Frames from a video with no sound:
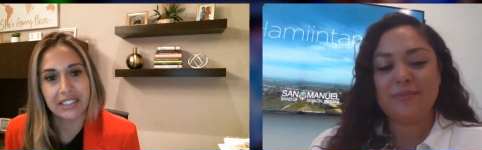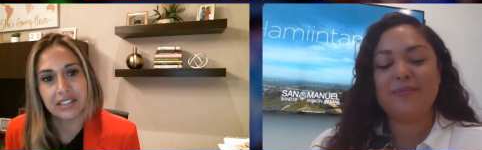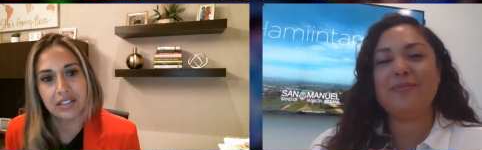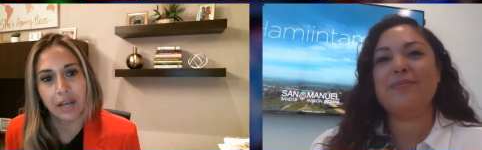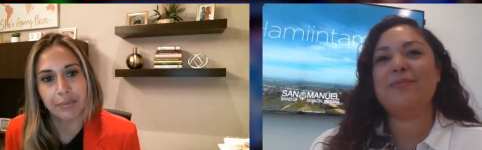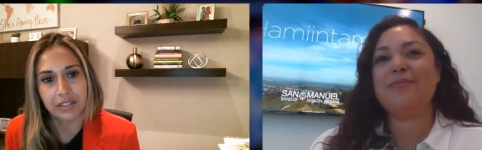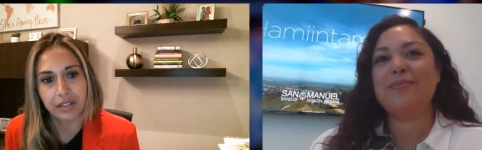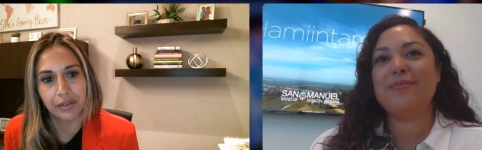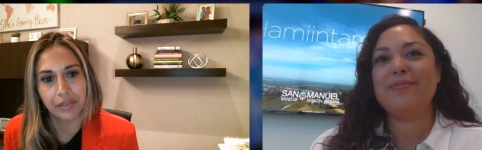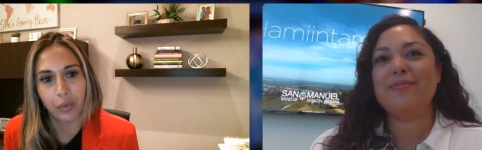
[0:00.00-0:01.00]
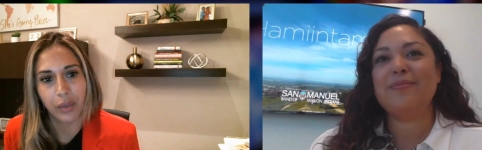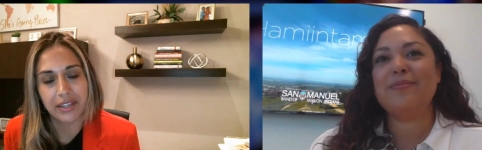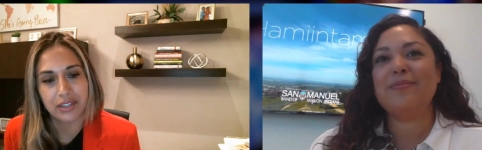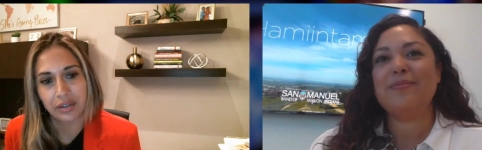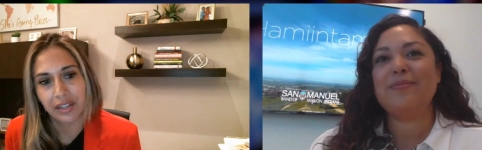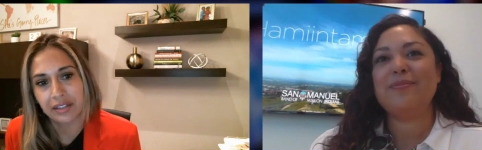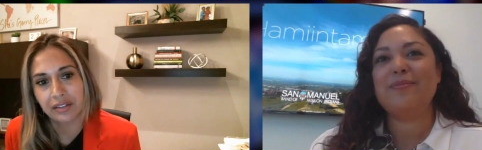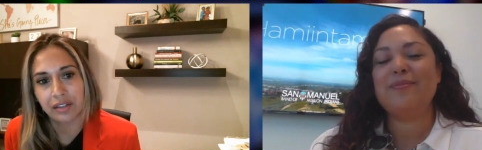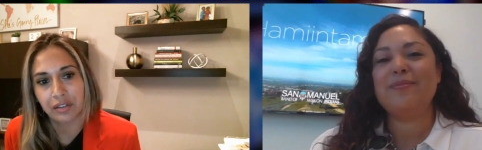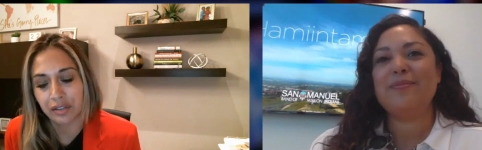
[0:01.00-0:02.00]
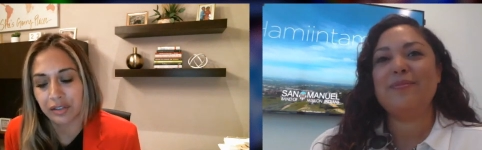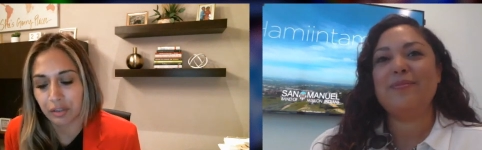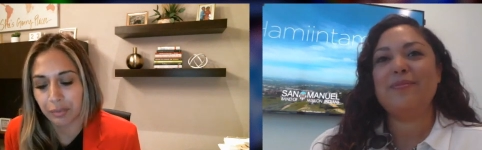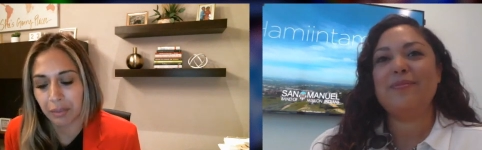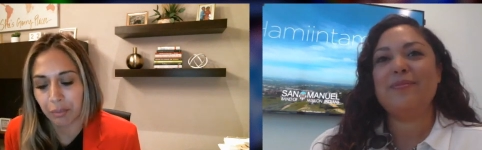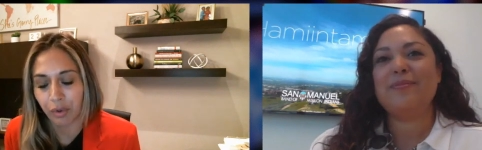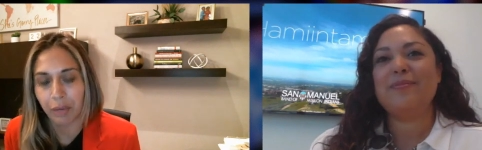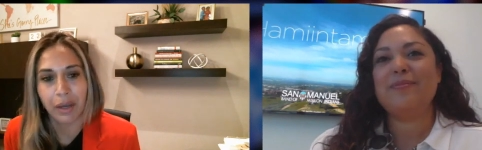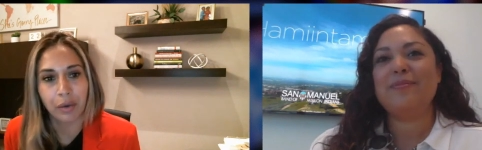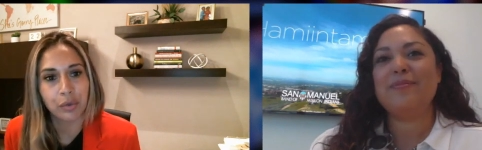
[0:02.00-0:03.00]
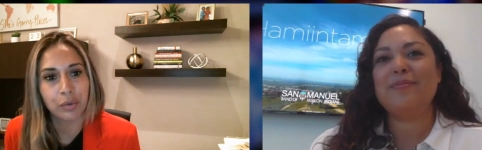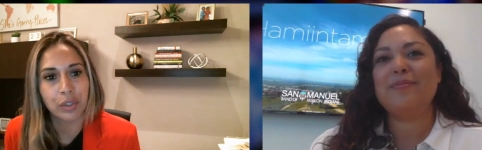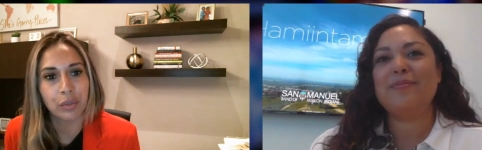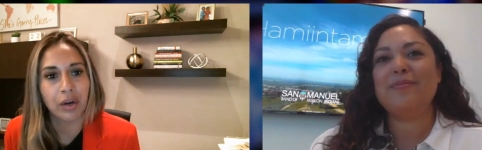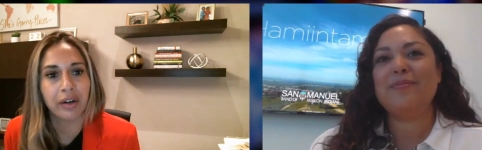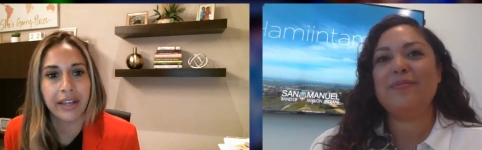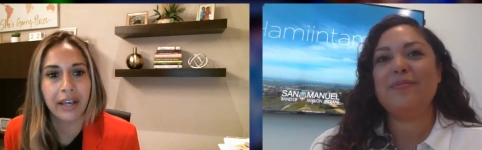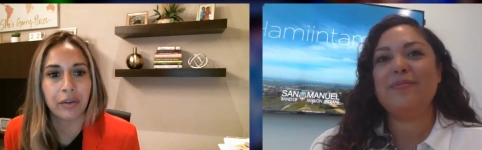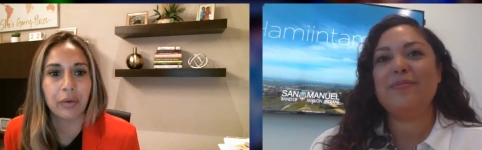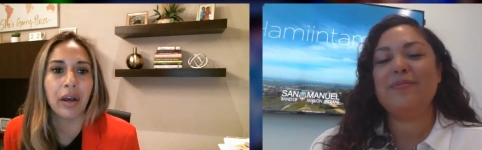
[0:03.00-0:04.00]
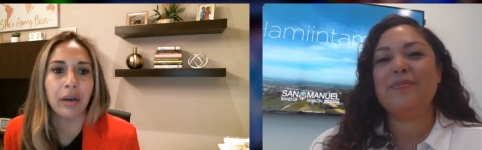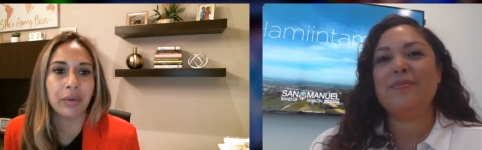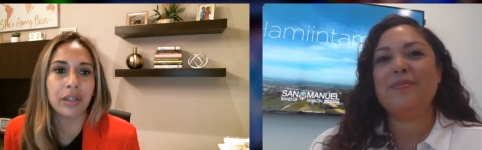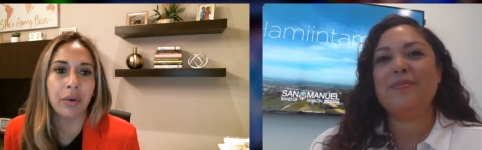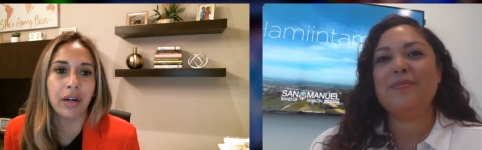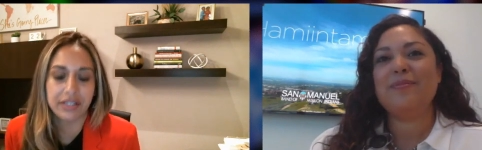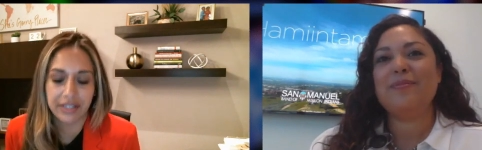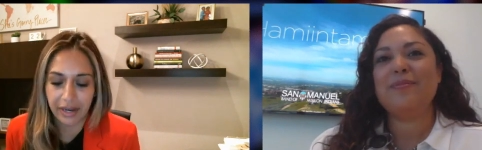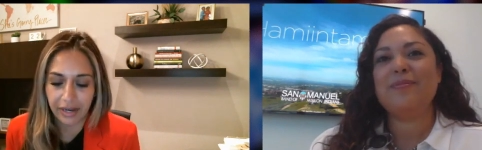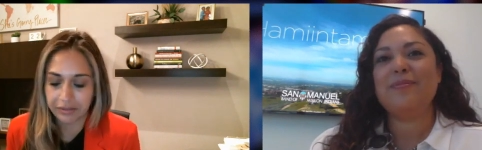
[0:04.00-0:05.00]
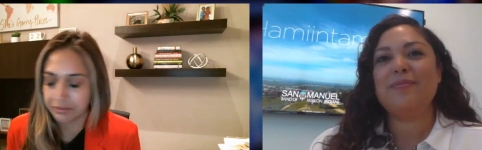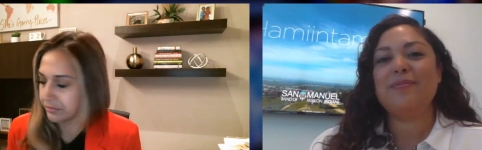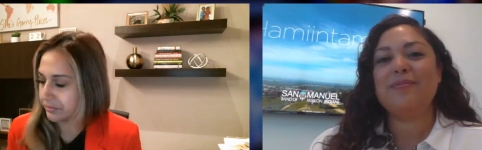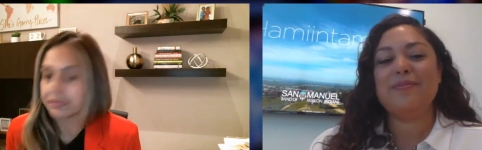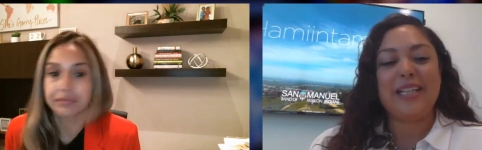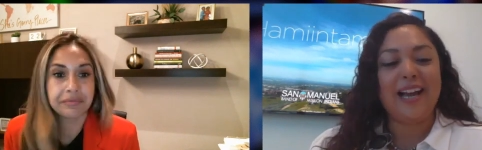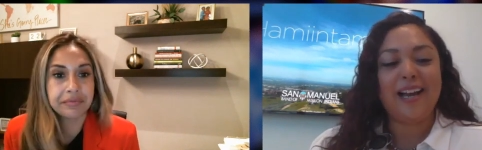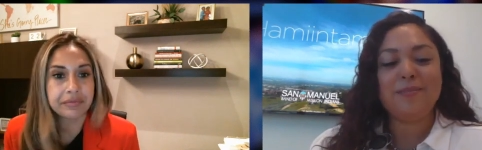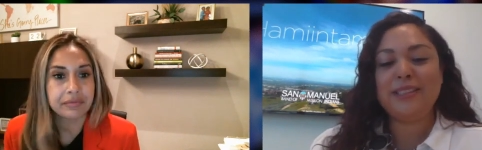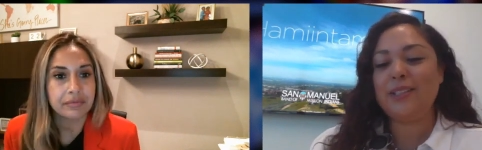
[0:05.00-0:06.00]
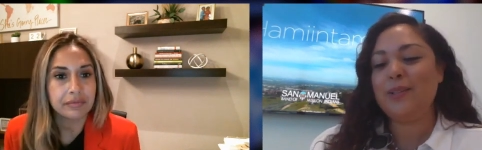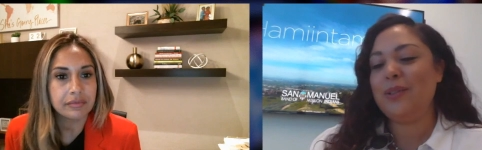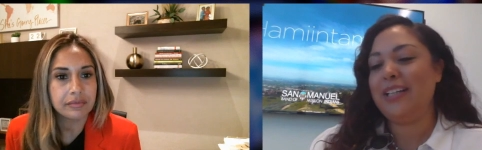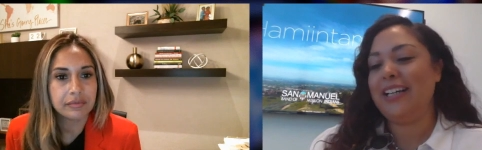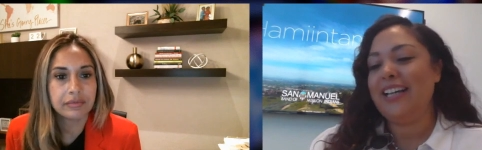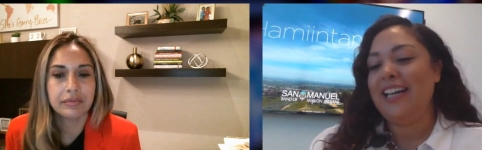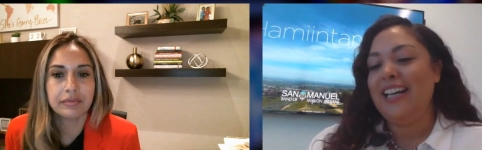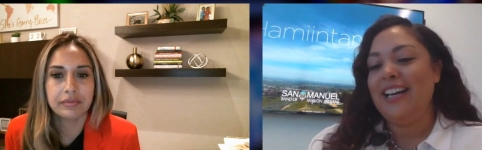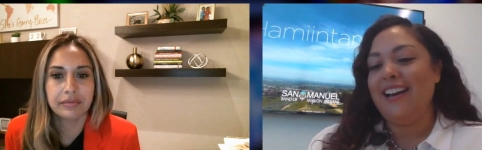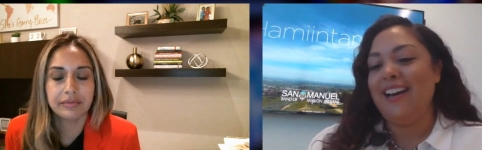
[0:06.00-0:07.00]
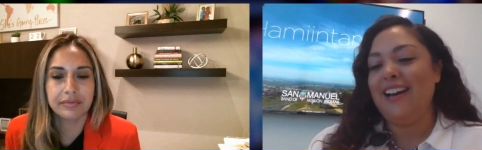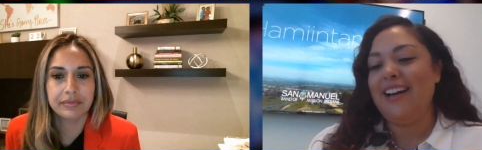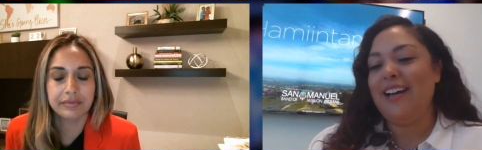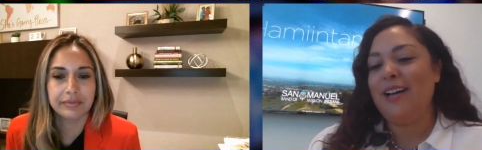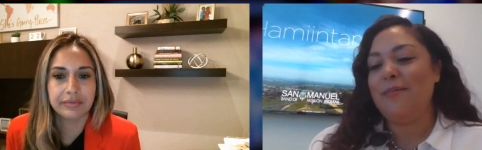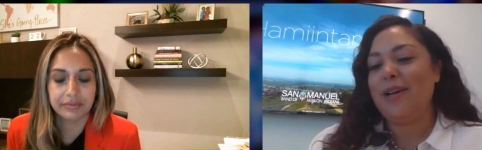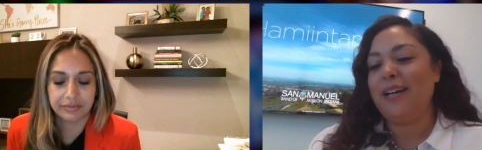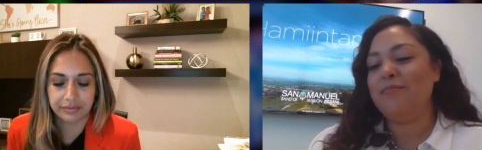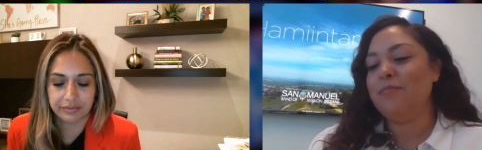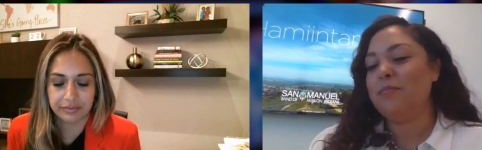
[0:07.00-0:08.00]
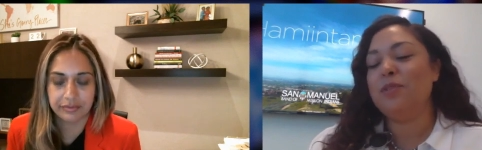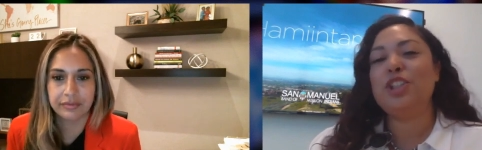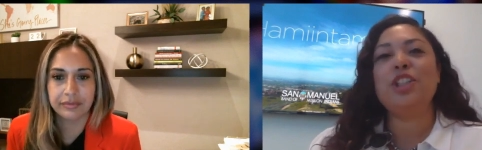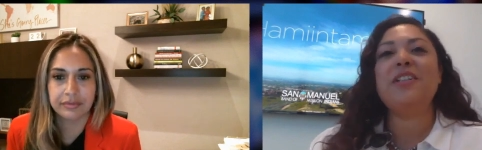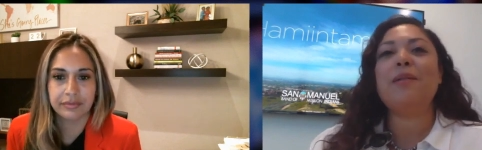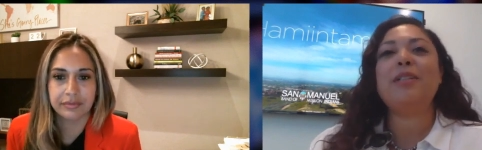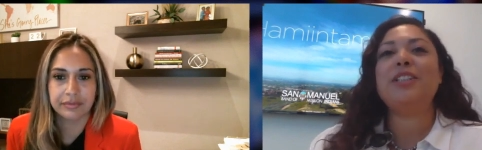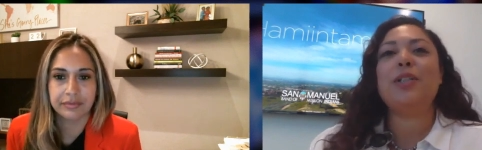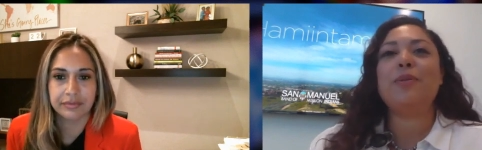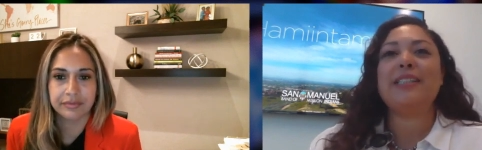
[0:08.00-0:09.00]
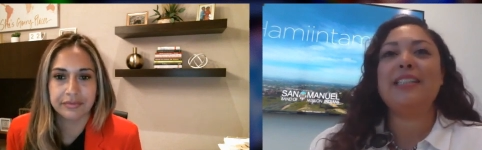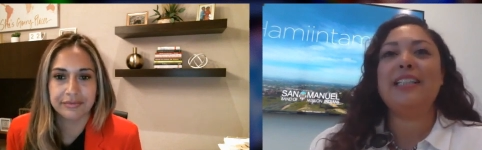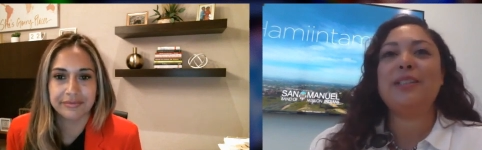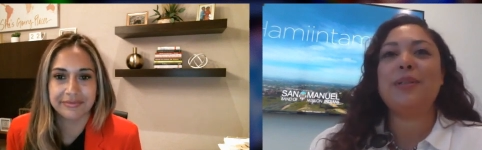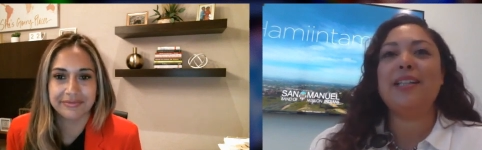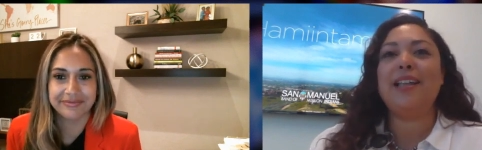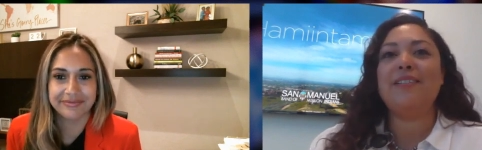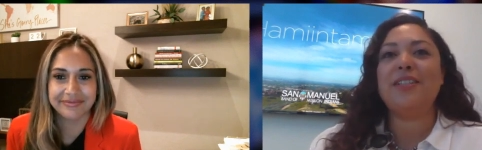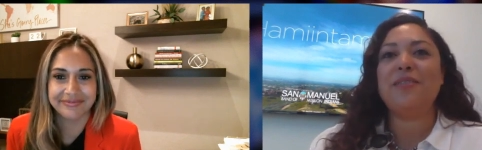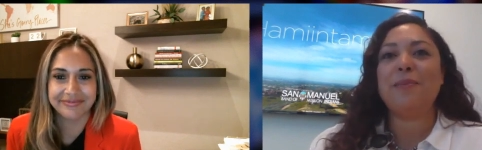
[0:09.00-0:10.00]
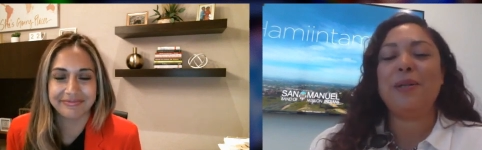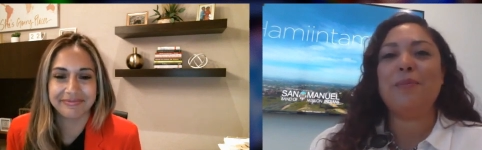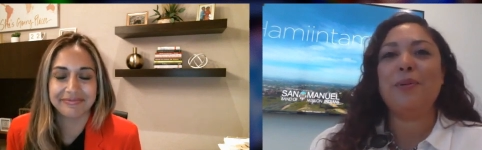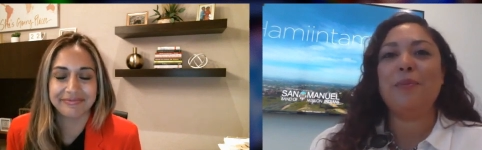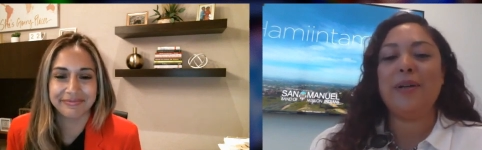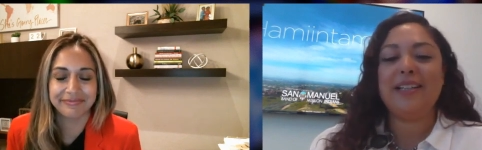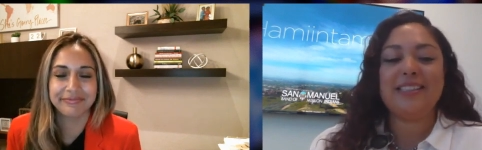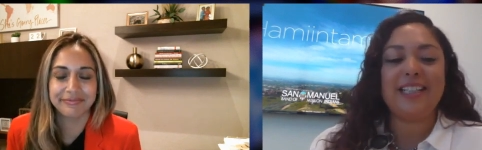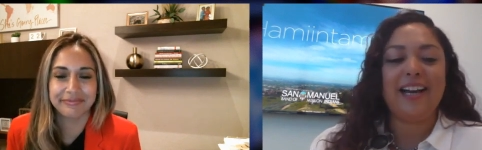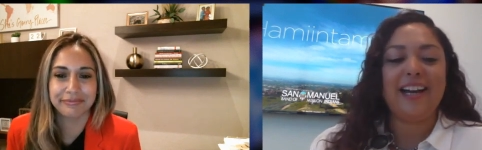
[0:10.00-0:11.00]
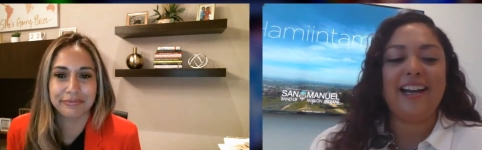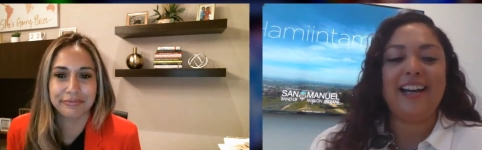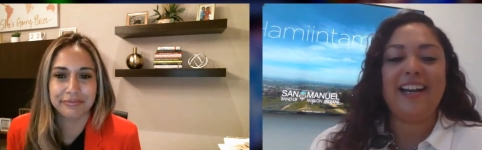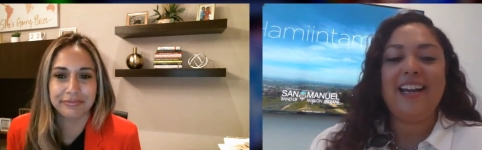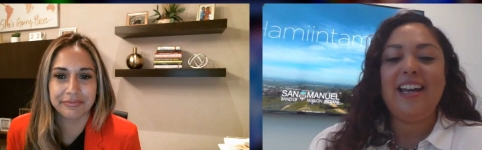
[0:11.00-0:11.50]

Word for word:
Speaker 1: key stops along the way, so they can learn a little bit more about who you are and how you got where you are today?
Speaker 2: Absolutely. Um, I'm sure that my story resonates with a lot of different people, but I